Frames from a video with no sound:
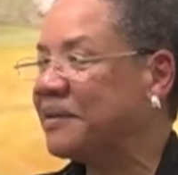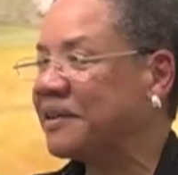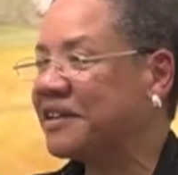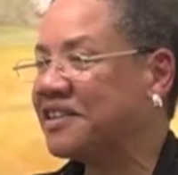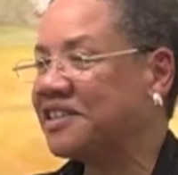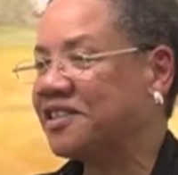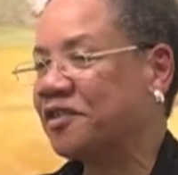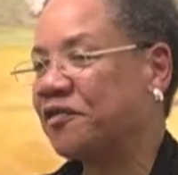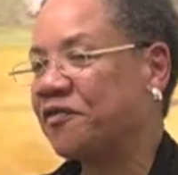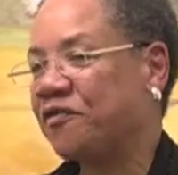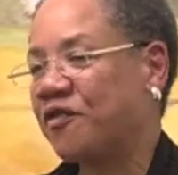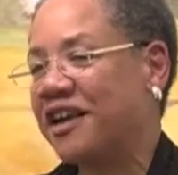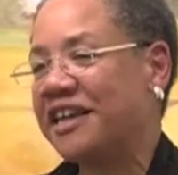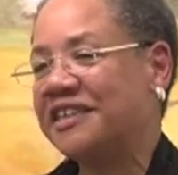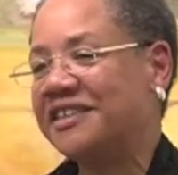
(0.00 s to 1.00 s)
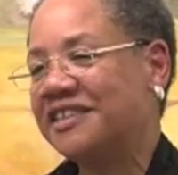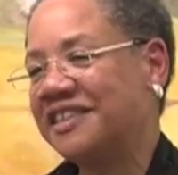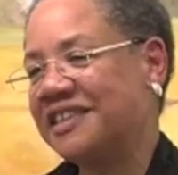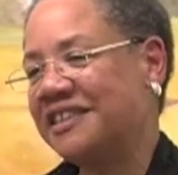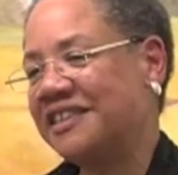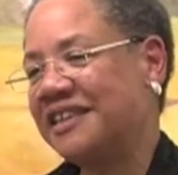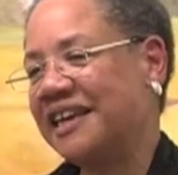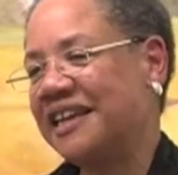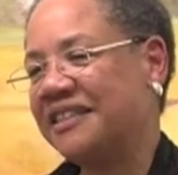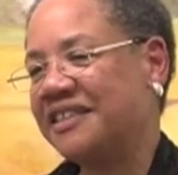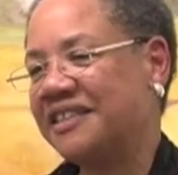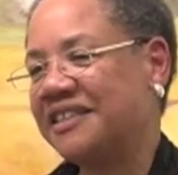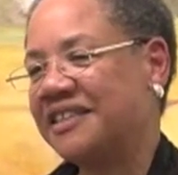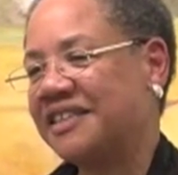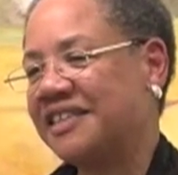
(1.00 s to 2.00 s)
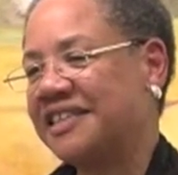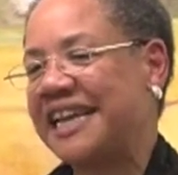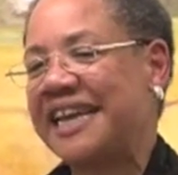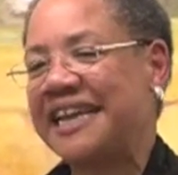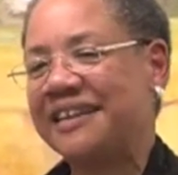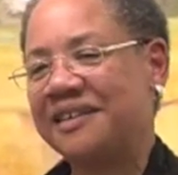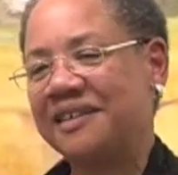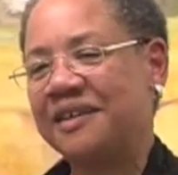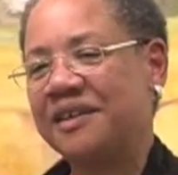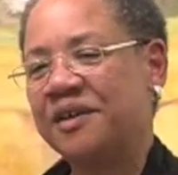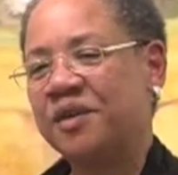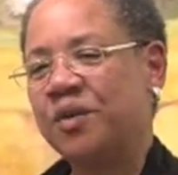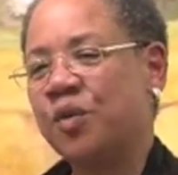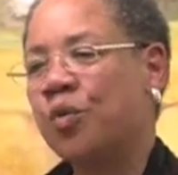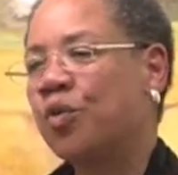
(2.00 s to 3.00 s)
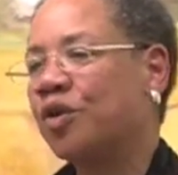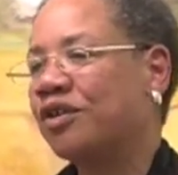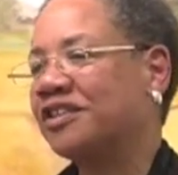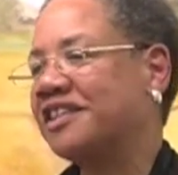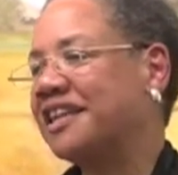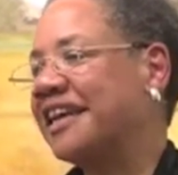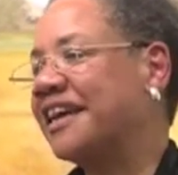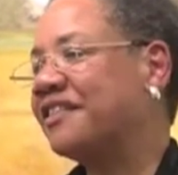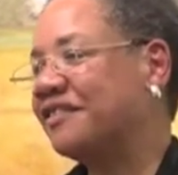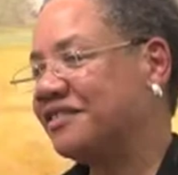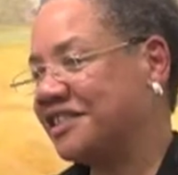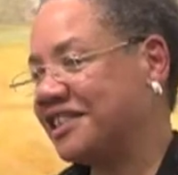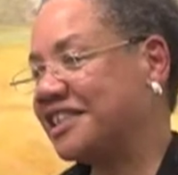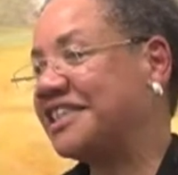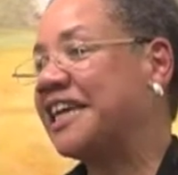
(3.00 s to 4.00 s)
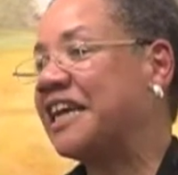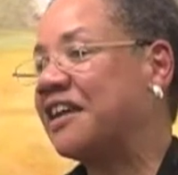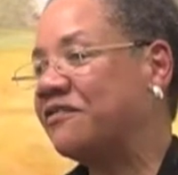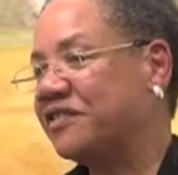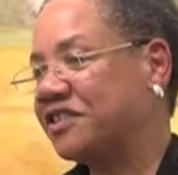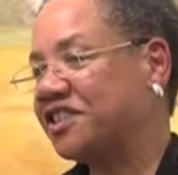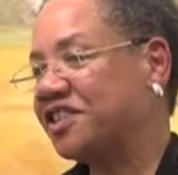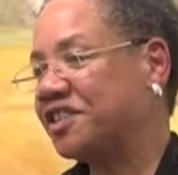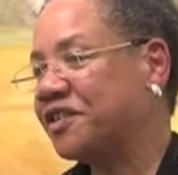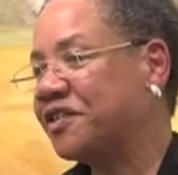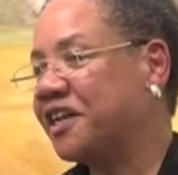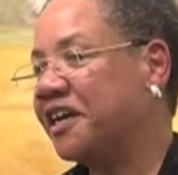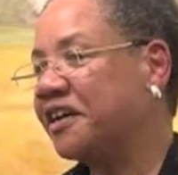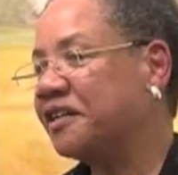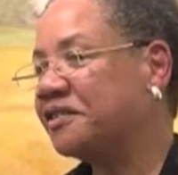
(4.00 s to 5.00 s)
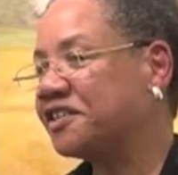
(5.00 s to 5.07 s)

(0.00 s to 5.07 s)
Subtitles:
because her friends and the state worked together to save the studio.